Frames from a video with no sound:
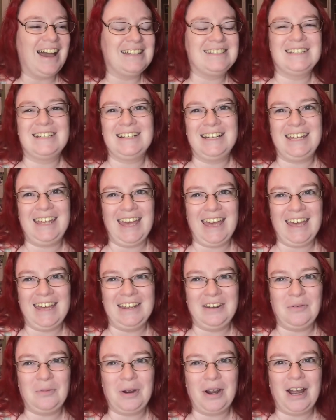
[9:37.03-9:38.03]
I did it
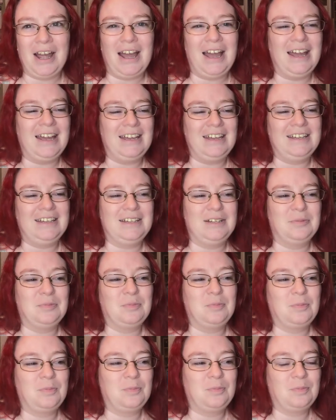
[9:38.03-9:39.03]
again where I
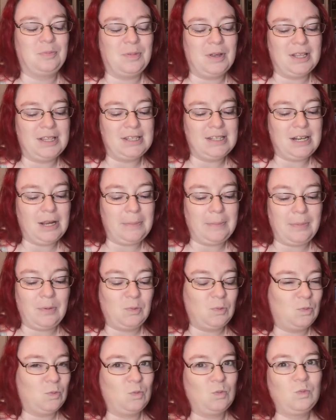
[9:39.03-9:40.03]
ended up
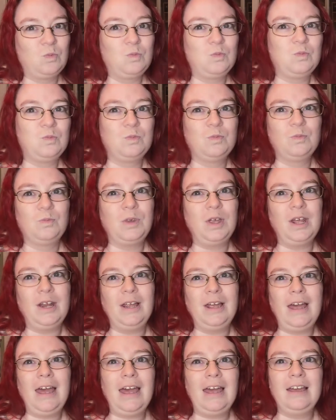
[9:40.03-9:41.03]

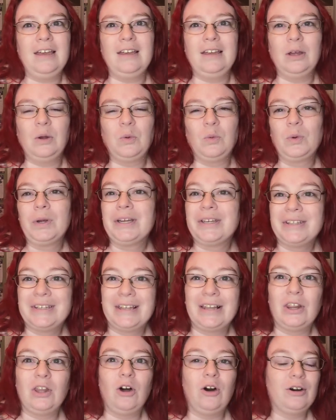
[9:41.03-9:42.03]
getting a
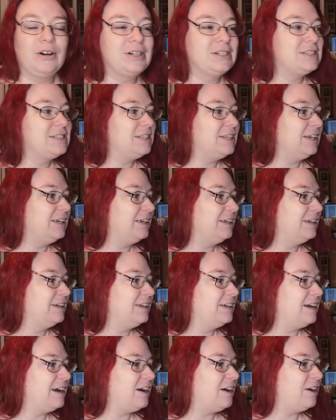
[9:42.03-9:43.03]
really long
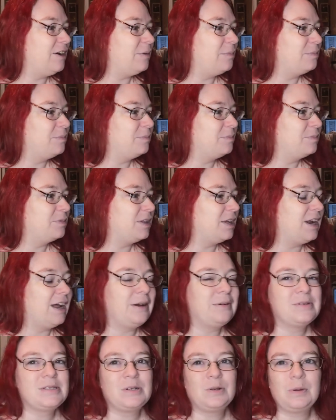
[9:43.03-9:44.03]
scene that
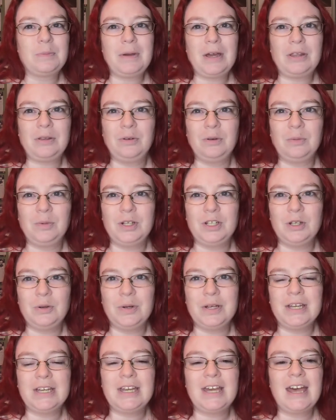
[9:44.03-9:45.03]
I was going back through and
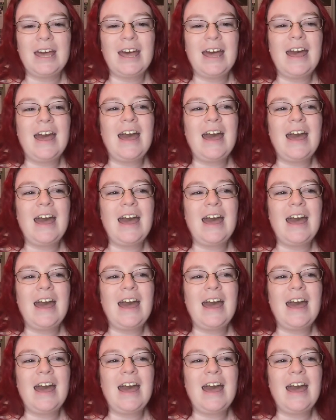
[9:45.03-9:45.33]
redoing,